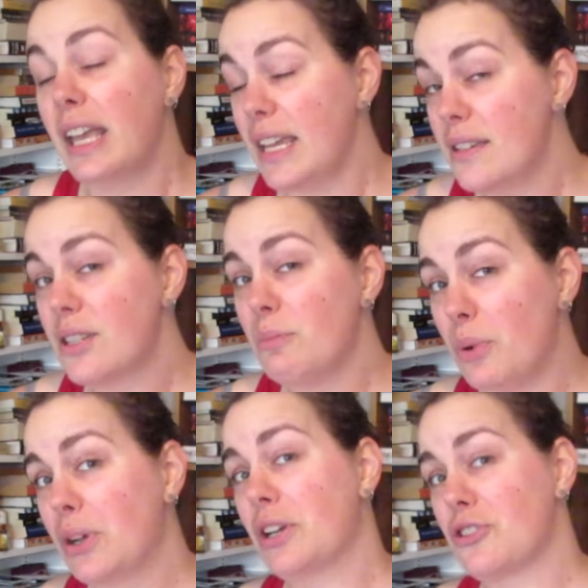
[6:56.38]
is a
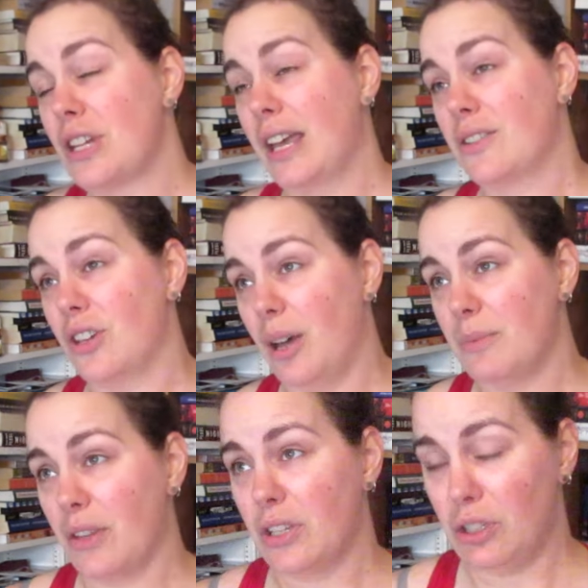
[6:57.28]
bookish tank top,
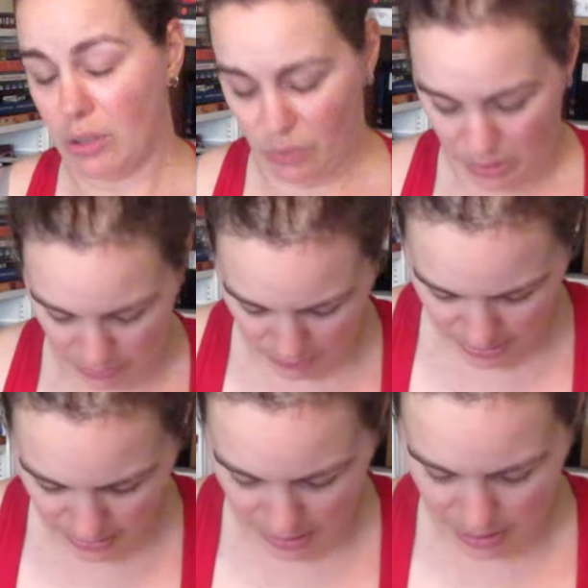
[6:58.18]
not that you can really
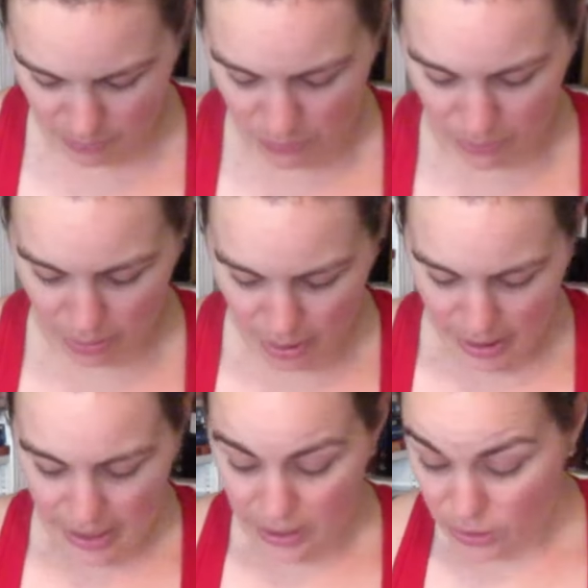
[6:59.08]
read it anymore.
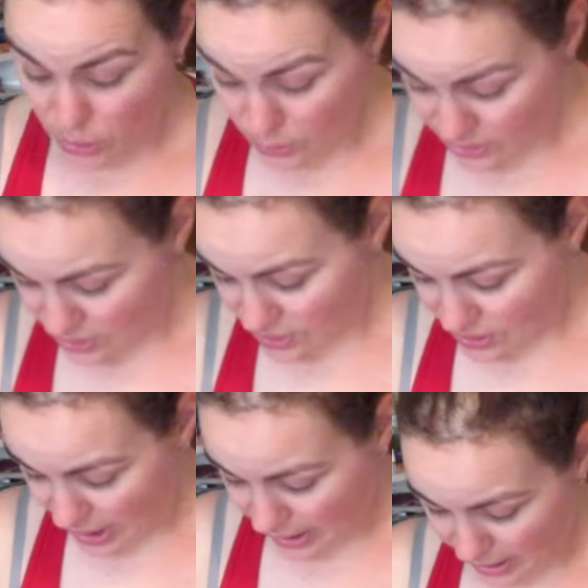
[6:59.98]
It used to
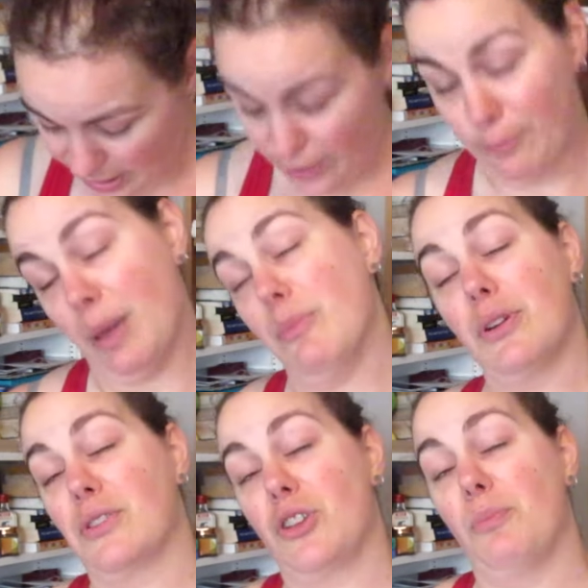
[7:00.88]
say, if my
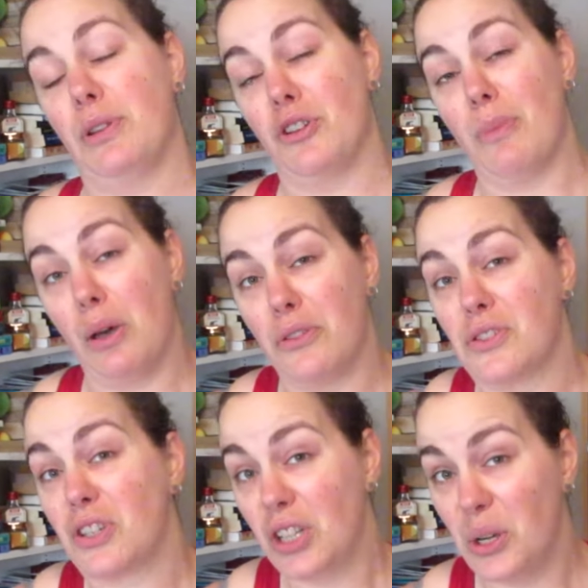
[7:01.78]
book is open, your mouth
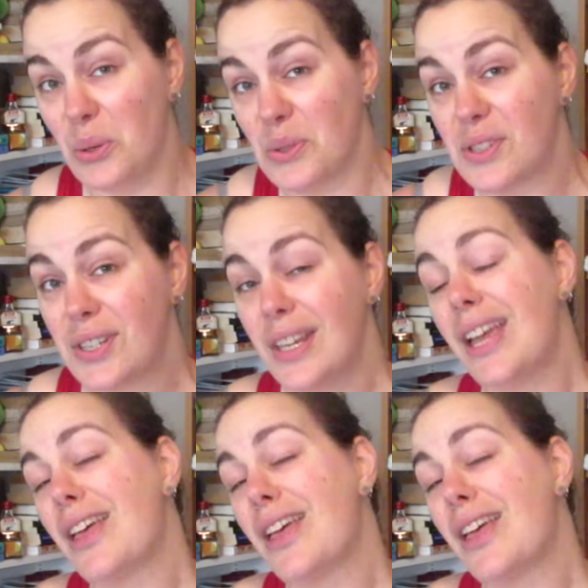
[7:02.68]
is closed.